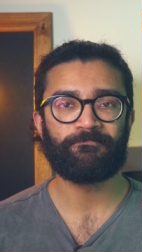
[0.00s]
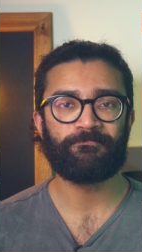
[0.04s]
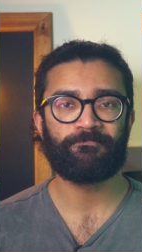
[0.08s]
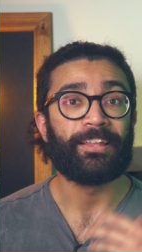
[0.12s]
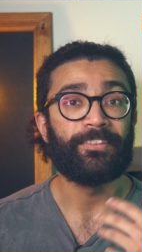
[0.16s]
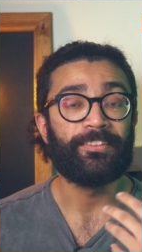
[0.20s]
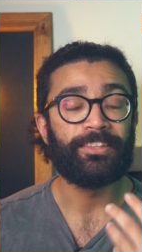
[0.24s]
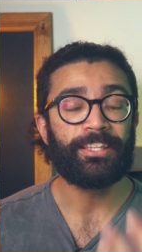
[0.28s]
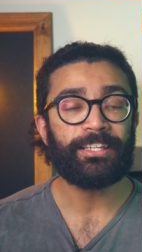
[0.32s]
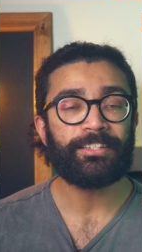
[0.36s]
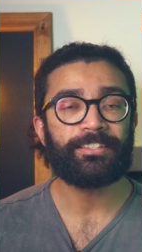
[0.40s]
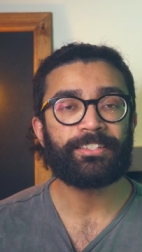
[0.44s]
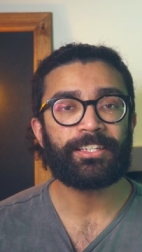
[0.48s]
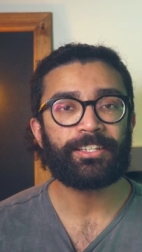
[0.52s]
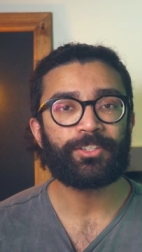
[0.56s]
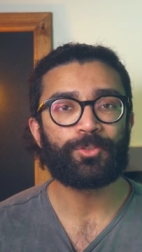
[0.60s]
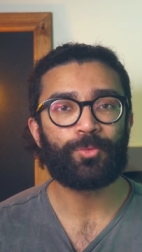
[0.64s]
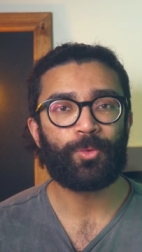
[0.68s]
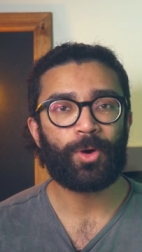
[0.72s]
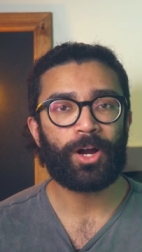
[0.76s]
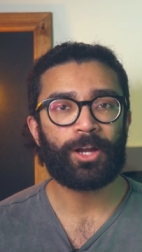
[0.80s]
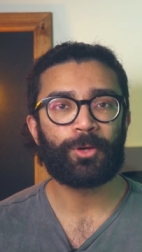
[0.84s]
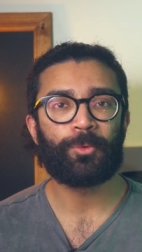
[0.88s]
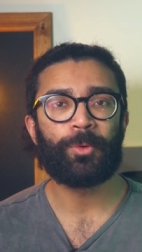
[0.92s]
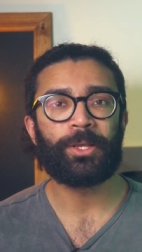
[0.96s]
And this is
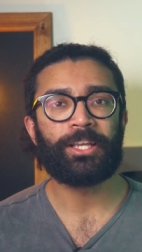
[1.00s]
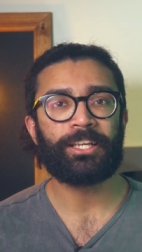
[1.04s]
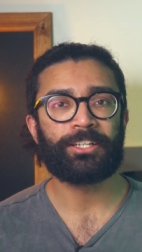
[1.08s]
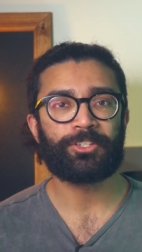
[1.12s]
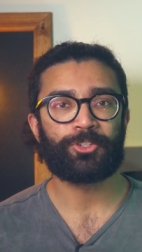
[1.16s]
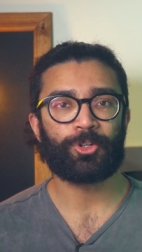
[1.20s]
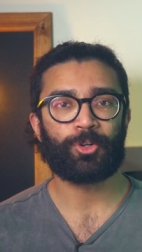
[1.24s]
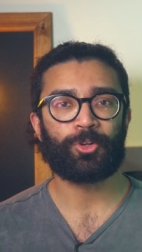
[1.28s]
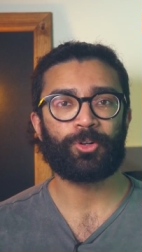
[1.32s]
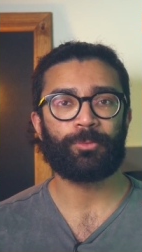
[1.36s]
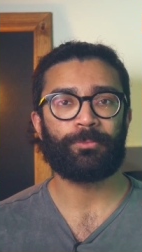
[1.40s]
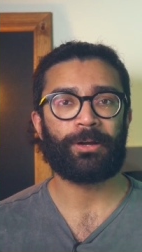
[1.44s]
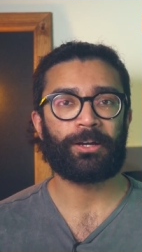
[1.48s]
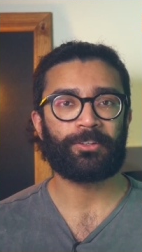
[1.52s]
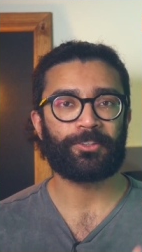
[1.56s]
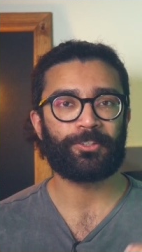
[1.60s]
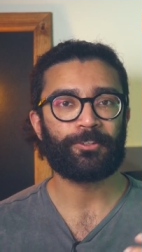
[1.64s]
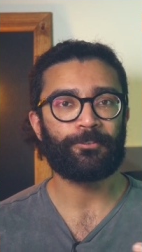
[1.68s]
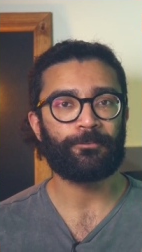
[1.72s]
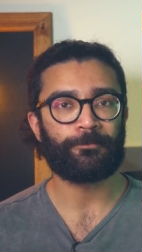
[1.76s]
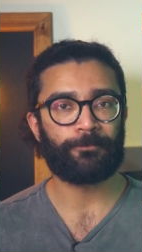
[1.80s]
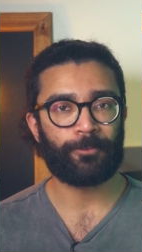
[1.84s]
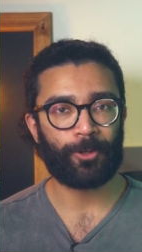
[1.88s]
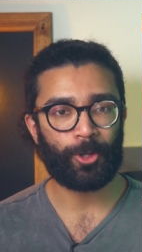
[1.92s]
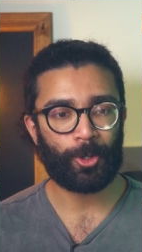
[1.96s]
why we can talk about the
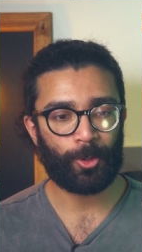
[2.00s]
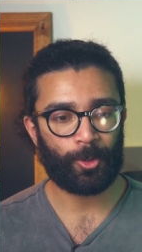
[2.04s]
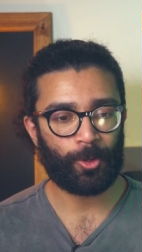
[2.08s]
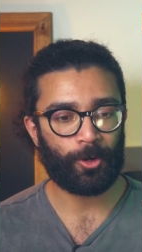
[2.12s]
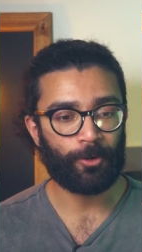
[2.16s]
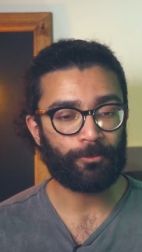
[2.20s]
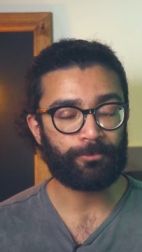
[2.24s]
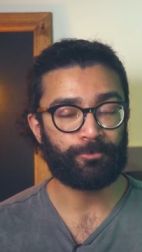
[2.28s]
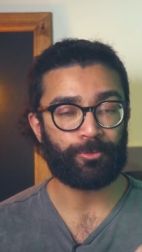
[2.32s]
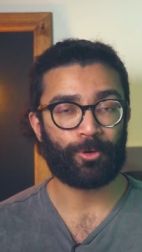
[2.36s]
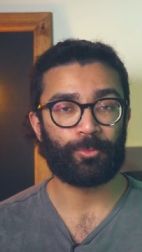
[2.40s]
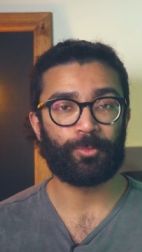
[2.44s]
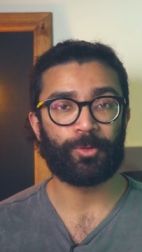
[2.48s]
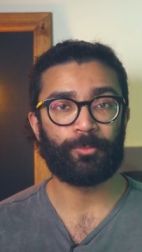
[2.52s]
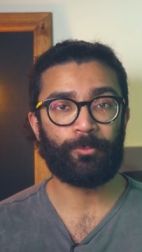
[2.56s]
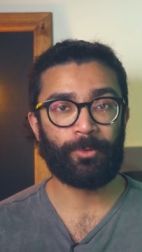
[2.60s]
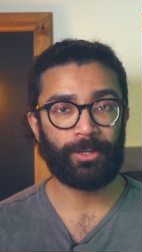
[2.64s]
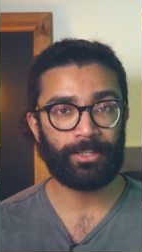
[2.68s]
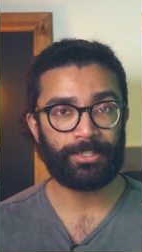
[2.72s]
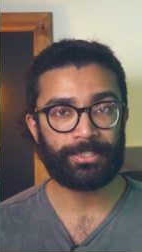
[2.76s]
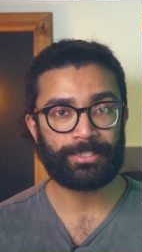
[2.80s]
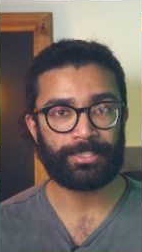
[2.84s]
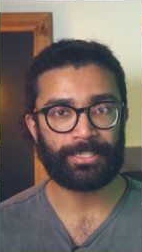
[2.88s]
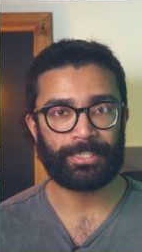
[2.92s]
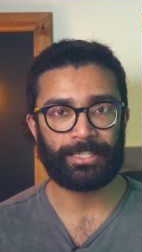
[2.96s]
flow of
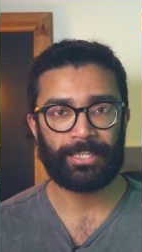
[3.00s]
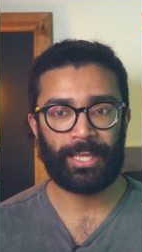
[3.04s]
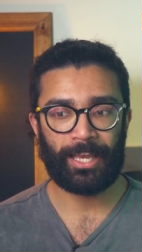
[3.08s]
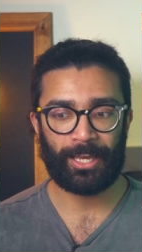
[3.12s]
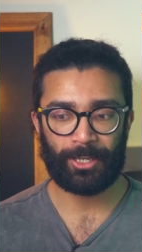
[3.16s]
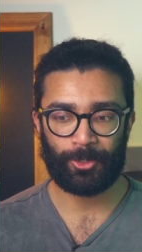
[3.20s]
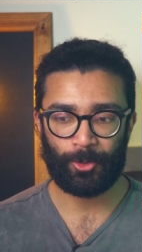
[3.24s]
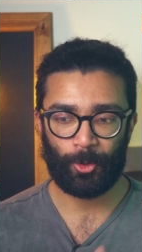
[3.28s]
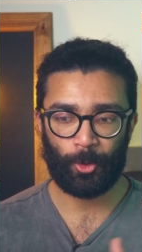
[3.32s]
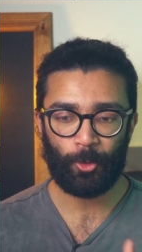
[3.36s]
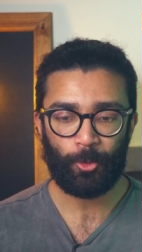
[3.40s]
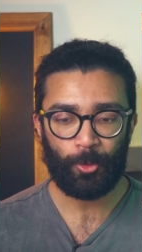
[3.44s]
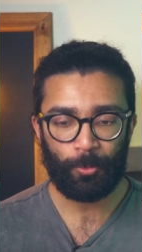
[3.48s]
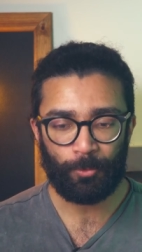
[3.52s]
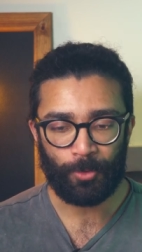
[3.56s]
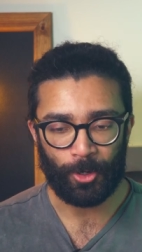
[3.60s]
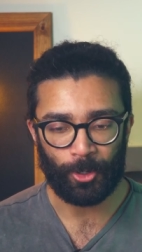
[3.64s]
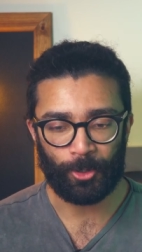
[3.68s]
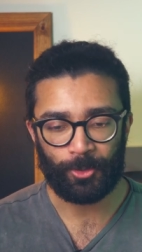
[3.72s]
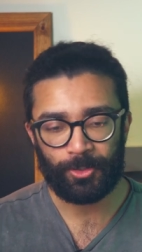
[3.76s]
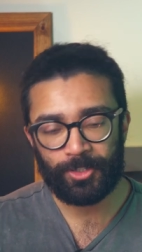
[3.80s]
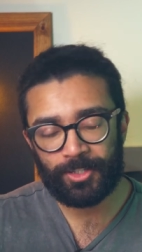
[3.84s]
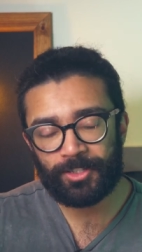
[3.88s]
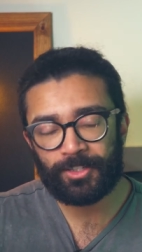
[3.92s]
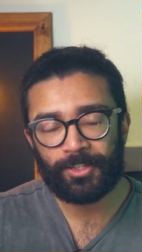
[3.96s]
probability and
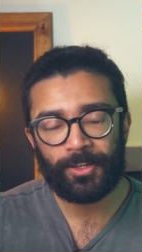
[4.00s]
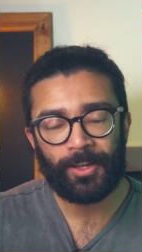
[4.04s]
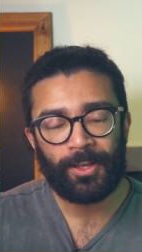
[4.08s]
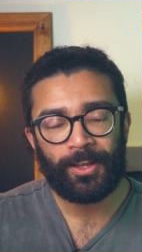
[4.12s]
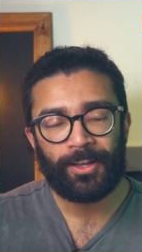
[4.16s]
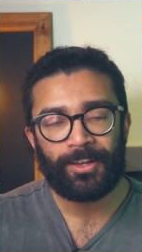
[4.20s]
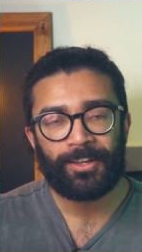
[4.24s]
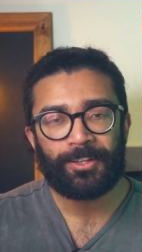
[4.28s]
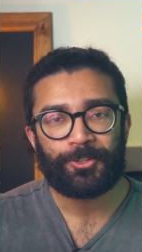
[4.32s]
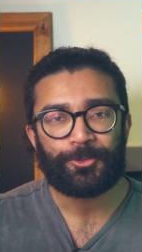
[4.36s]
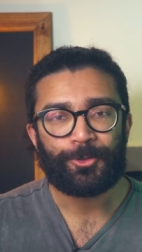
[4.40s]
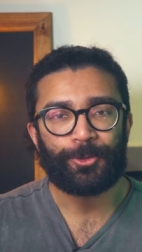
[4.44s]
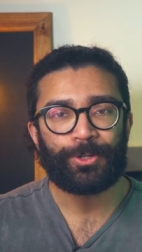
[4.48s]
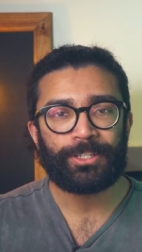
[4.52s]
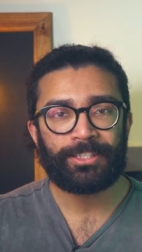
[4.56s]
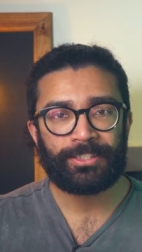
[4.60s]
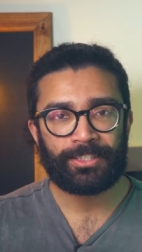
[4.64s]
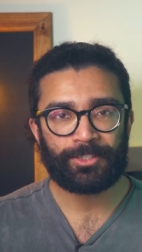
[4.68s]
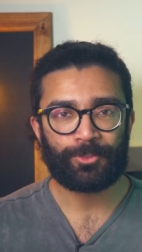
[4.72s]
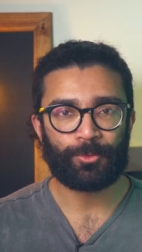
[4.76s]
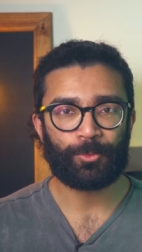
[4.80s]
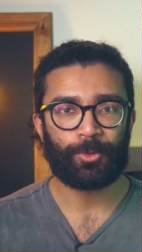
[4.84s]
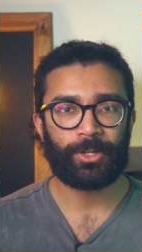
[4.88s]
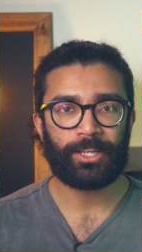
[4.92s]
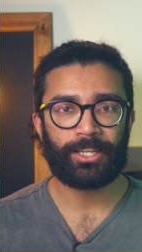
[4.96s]
almost treat
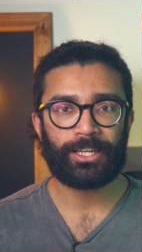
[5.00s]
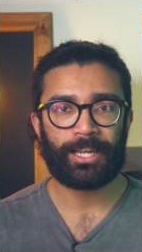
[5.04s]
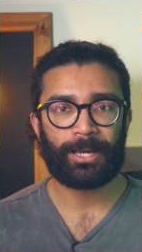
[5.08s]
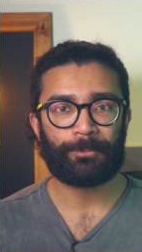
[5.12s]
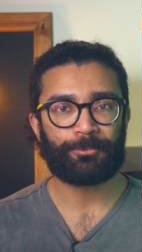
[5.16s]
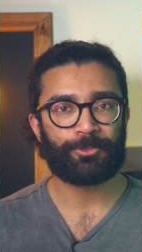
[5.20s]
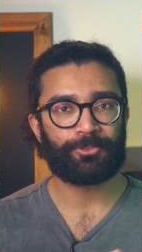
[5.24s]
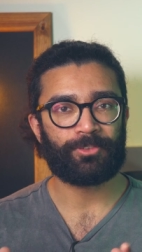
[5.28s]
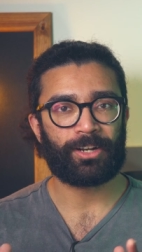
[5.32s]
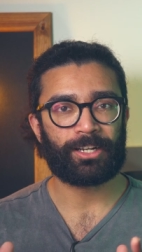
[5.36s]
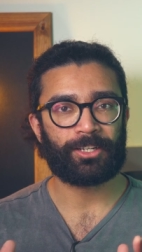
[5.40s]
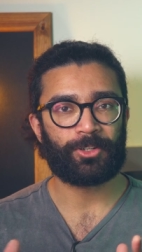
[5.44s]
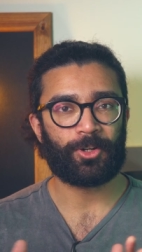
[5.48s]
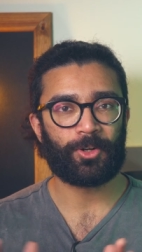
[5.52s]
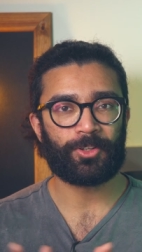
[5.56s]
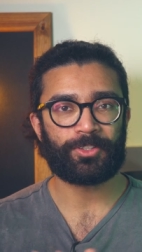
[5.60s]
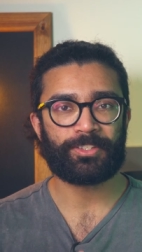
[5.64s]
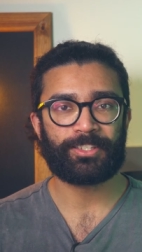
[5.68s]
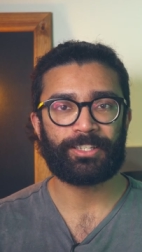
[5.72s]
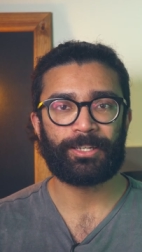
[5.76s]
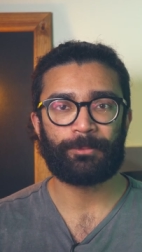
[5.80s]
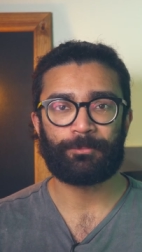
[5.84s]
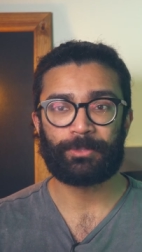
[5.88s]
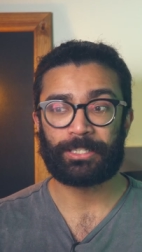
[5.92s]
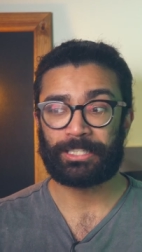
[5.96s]
this weird abstract
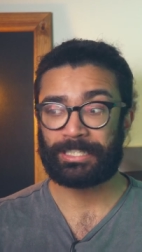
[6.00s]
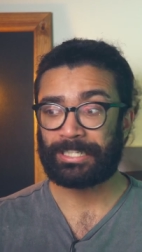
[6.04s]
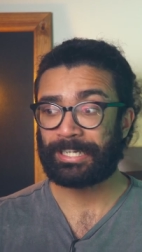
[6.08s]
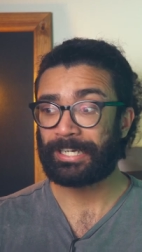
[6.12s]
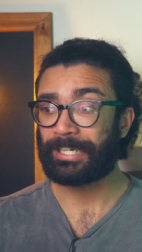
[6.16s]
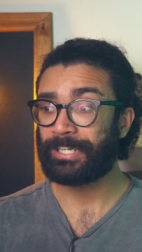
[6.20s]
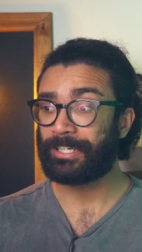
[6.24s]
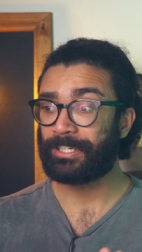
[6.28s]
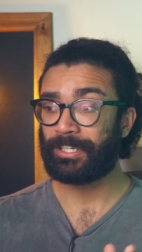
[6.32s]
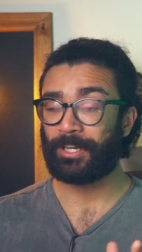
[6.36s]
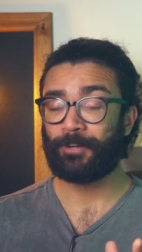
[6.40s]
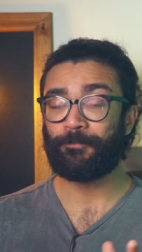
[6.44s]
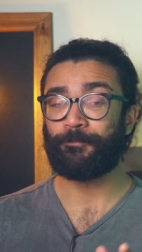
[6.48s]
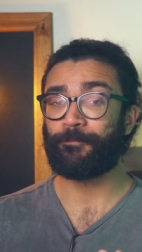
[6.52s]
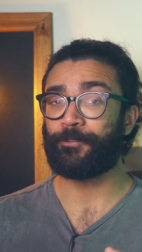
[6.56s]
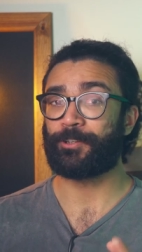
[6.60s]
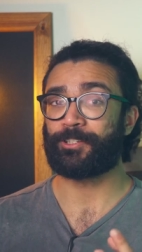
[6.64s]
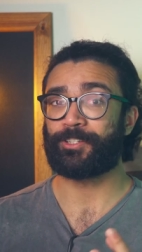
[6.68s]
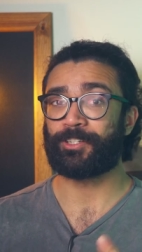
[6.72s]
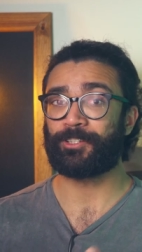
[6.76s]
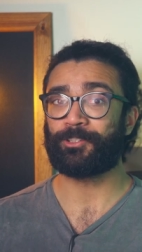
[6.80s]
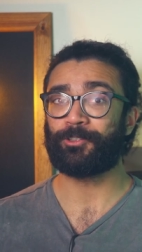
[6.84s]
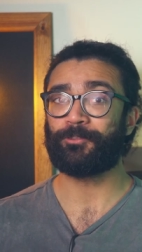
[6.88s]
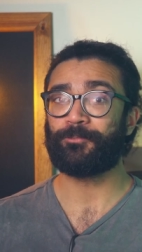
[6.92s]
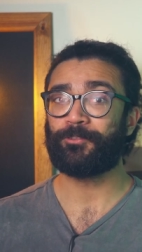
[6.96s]
concept like a
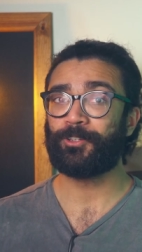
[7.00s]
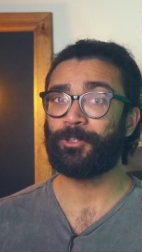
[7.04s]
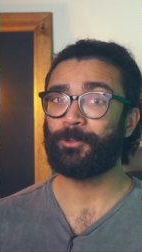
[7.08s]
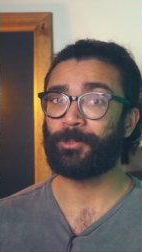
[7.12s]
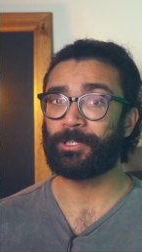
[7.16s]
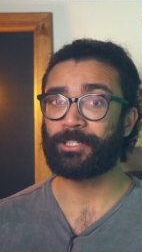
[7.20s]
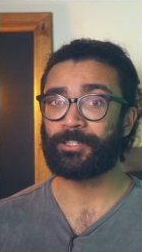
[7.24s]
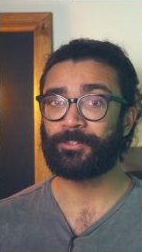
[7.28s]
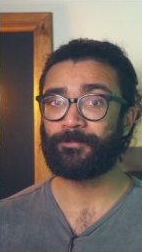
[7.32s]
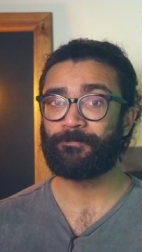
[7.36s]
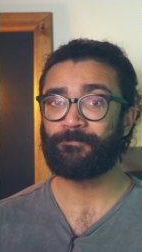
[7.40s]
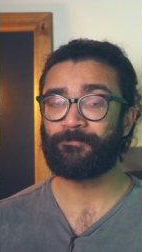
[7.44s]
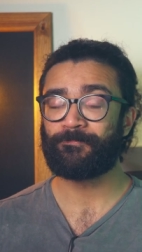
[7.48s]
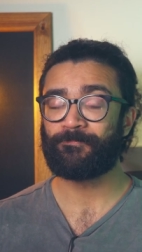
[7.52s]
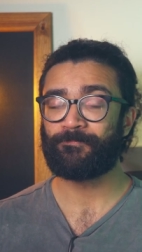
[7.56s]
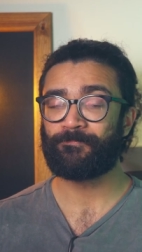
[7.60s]
physical fluid.